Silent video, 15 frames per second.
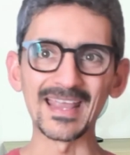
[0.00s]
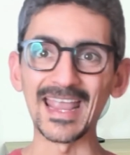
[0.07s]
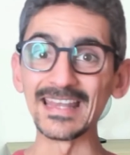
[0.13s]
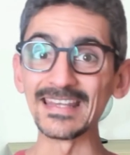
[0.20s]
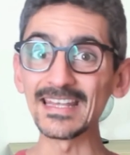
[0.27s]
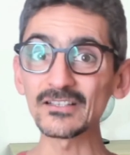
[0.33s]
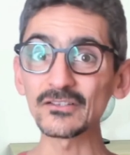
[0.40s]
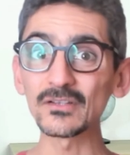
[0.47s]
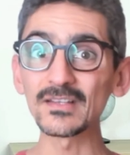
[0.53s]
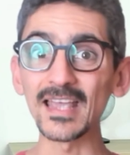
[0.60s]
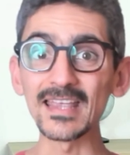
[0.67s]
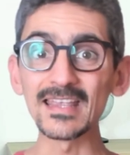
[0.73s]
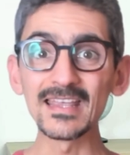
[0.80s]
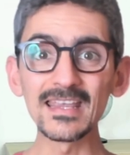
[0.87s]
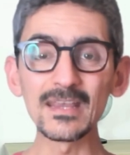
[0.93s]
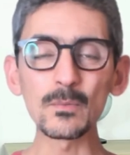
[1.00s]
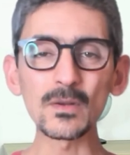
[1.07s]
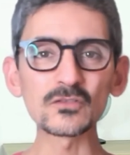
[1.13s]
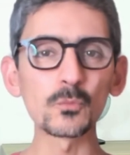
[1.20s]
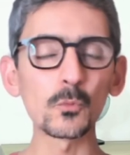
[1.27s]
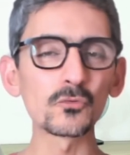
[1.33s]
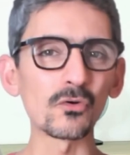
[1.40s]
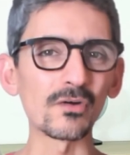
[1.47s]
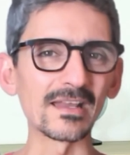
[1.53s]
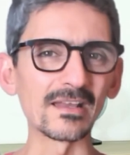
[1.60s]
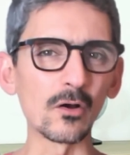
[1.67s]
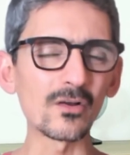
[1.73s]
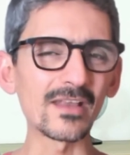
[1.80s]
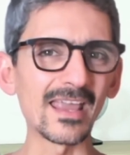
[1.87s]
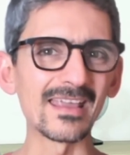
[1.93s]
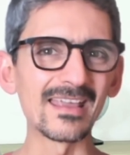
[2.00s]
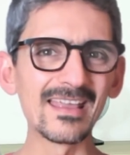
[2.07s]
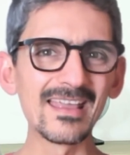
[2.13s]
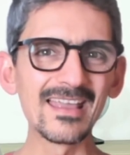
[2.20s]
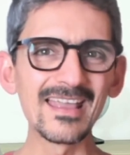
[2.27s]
And yesterday he was wondering, okay,